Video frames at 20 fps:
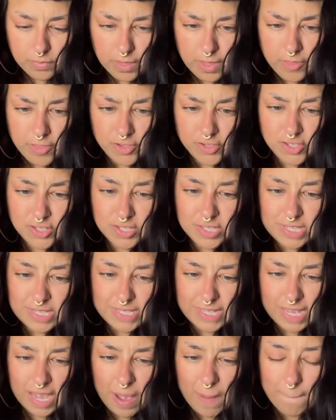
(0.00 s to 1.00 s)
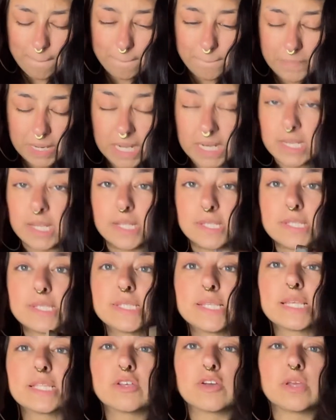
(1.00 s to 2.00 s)
This is just like abundance. It's
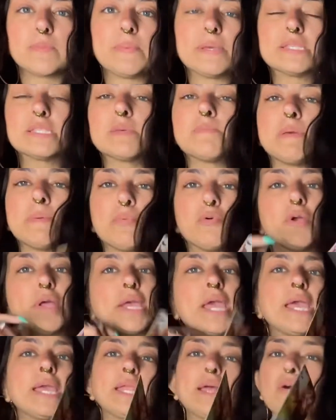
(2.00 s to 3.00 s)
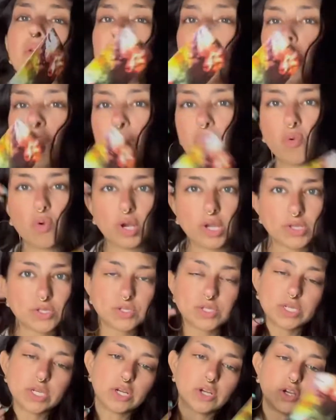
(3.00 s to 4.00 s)
like, okay, basically people are like hanging out in a
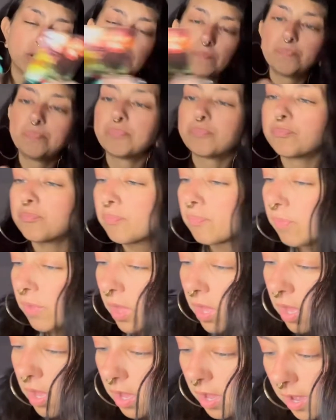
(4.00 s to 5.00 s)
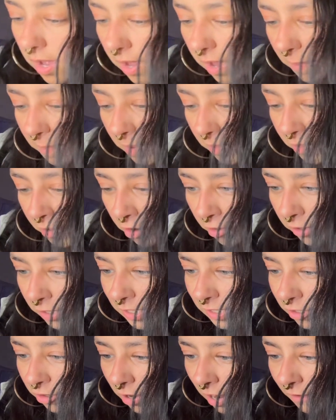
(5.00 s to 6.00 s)
forest here. But they're like
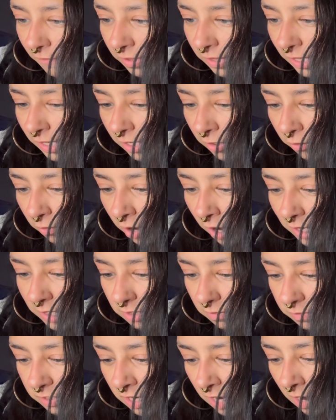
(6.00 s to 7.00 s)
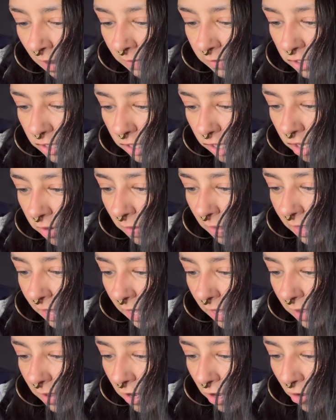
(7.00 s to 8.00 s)
that they're having like an awesome time. So they could be like,
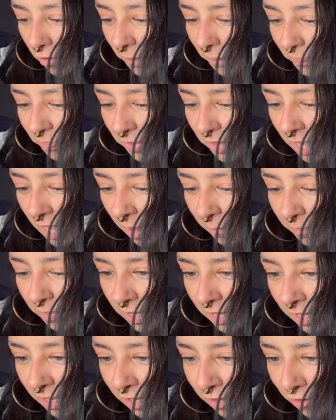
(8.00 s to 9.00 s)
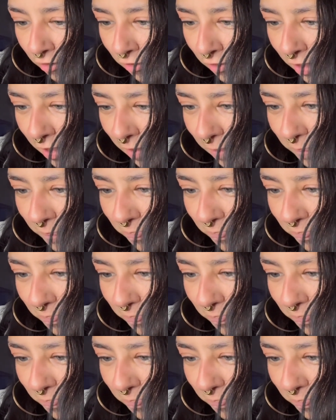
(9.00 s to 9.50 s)
you know, camping or like